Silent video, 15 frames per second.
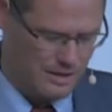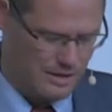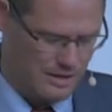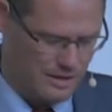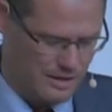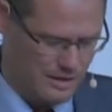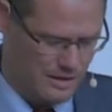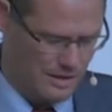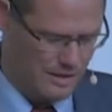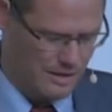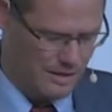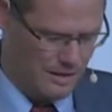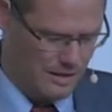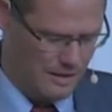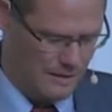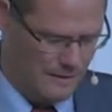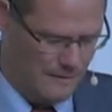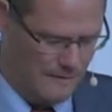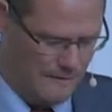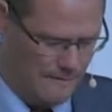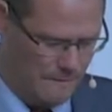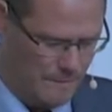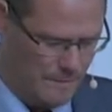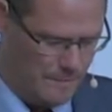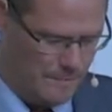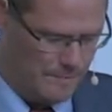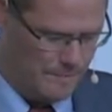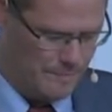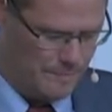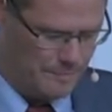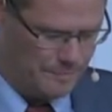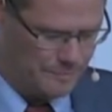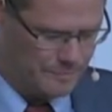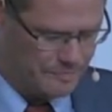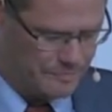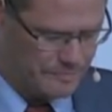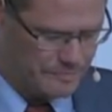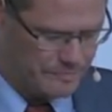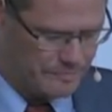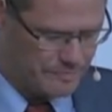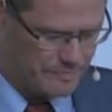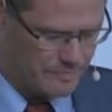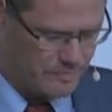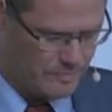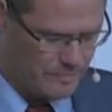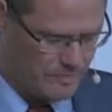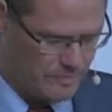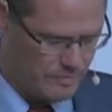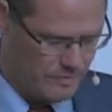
Nothing is said.